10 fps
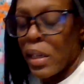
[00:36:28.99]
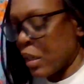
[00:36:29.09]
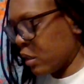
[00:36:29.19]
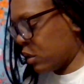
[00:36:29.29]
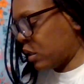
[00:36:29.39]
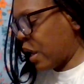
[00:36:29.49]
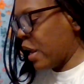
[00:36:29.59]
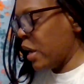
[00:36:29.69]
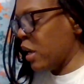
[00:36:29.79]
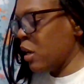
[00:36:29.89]
is
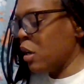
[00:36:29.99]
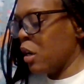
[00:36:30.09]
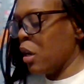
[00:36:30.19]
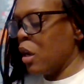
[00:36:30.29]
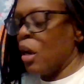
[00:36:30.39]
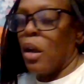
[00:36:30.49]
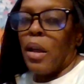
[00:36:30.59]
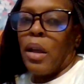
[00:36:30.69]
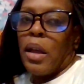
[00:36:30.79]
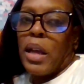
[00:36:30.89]
a
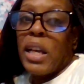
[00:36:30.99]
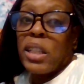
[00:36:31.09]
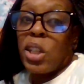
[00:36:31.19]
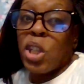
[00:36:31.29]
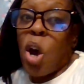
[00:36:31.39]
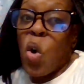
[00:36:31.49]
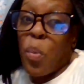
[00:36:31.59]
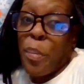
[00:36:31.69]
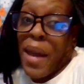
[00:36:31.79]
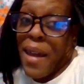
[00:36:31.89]
is a tote
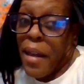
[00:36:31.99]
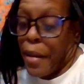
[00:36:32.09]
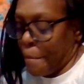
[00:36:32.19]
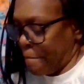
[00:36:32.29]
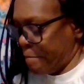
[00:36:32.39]
bag.